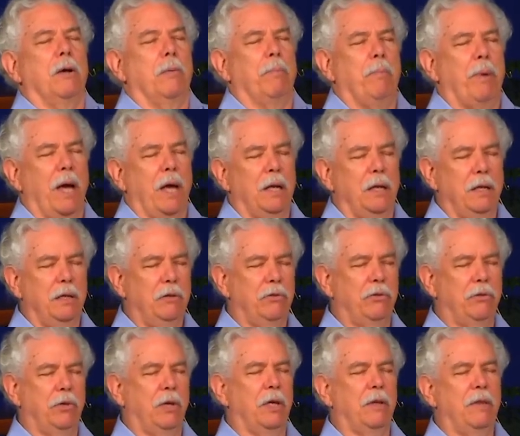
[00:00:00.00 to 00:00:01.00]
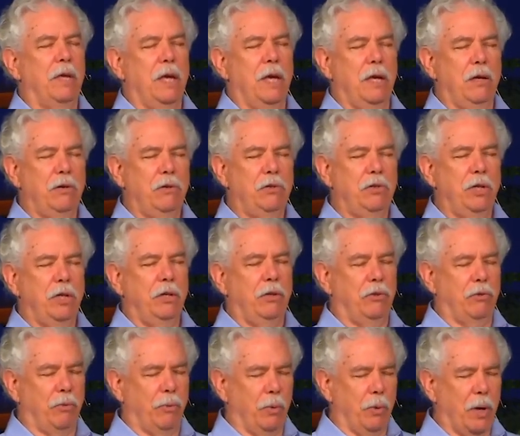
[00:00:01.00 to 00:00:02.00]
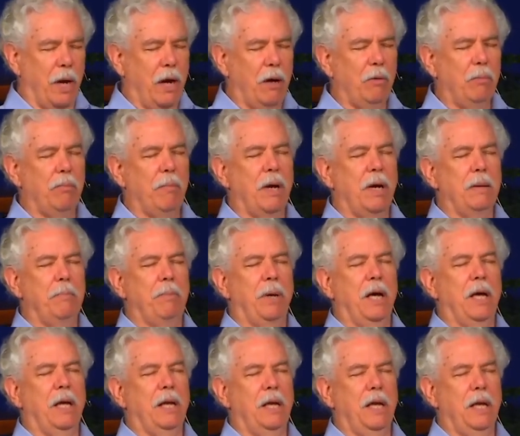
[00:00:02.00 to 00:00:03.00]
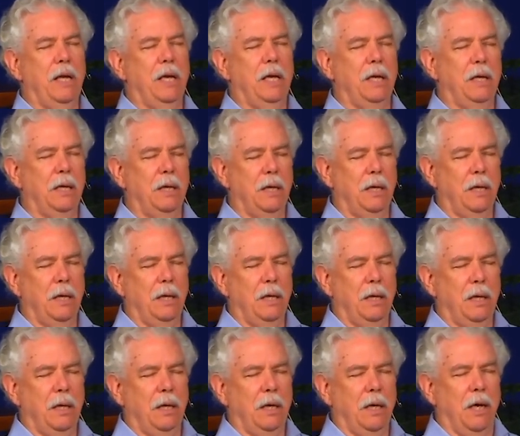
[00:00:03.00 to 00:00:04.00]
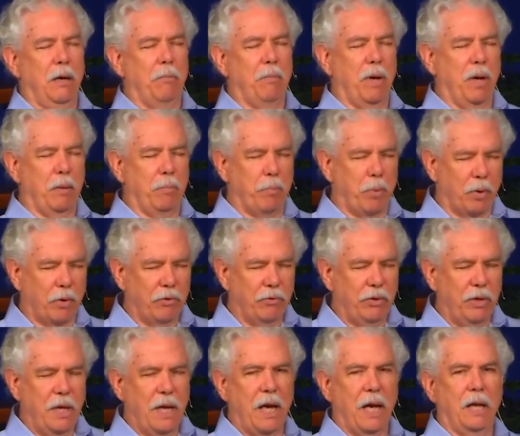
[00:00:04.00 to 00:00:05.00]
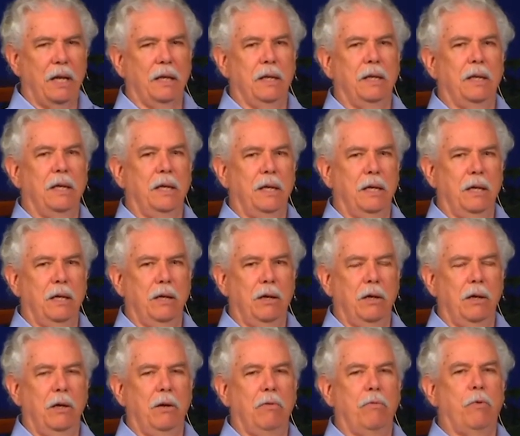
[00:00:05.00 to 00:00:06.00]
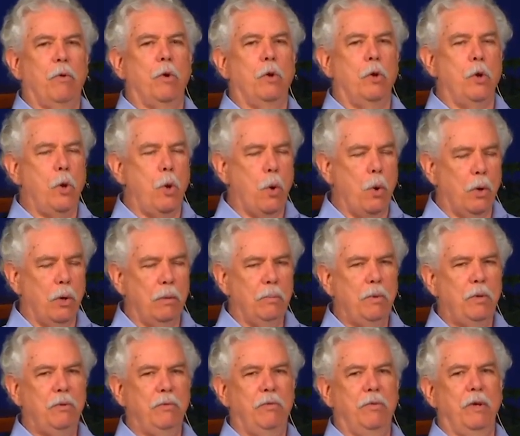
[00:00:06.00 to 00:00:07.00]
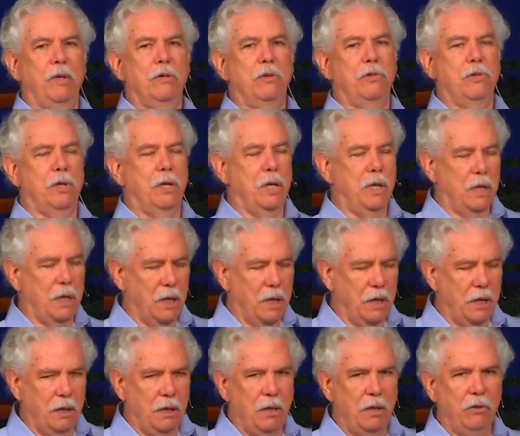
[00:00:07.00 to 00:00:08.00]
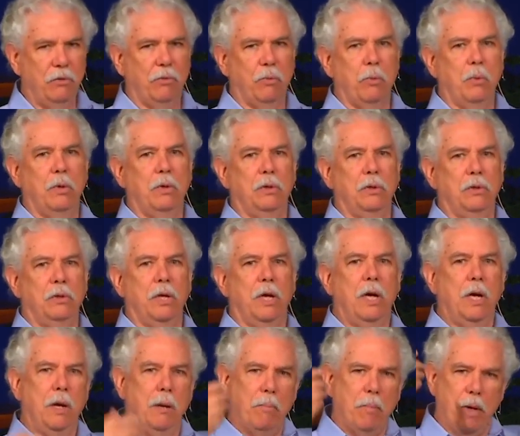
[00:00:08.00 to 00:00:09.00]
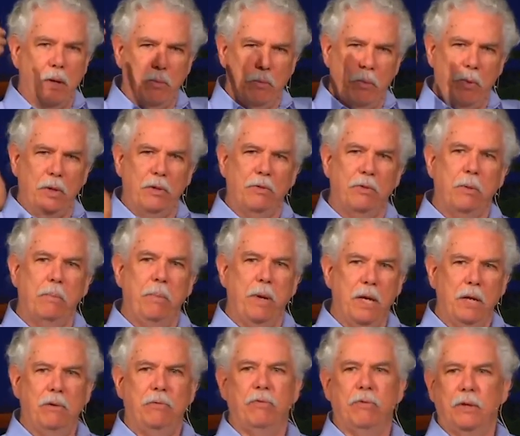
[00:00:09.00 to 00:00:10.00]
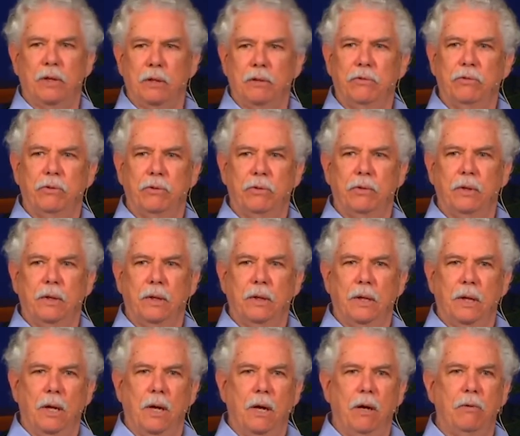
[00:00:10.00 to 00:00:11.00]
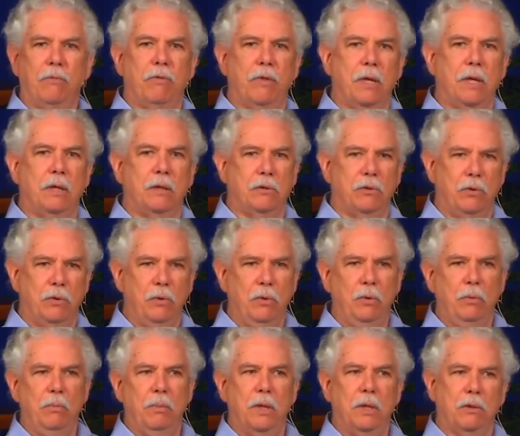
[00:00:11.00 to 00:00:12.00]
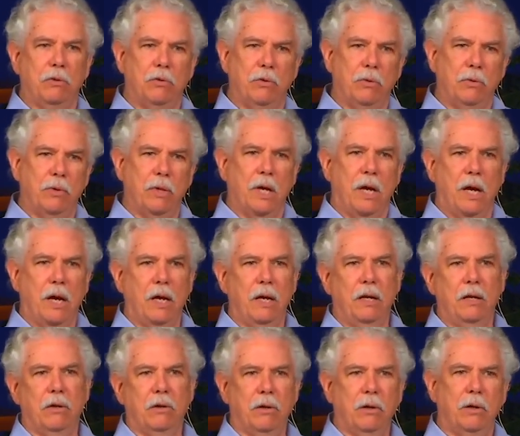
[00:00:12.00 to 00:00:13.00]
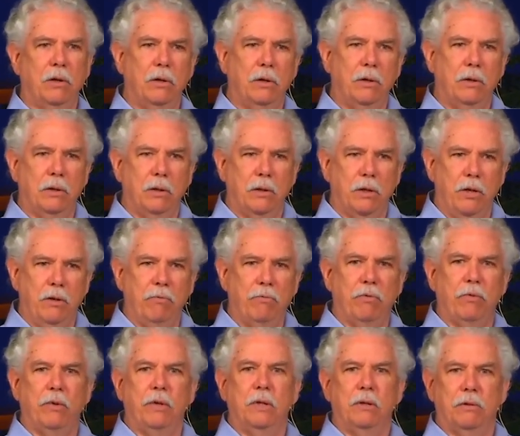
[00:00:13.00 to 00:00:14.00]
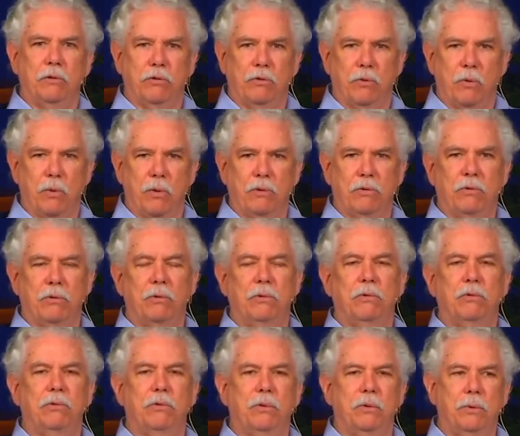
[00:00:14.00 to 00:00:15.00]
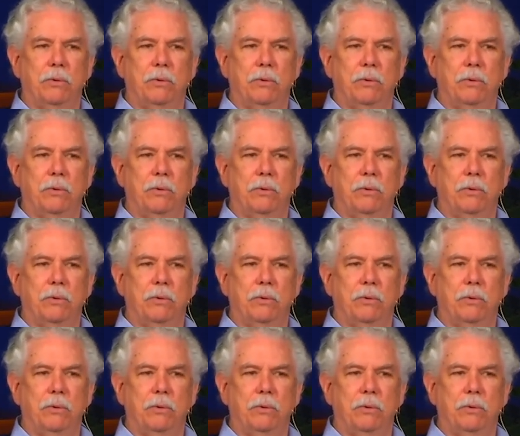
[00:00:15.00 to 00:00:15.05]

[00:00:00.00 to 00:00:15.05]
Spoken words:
balance the energy throughout my body and my personality for normal functioning in this world, but with the benefits of the attunement to the higher infinite sources.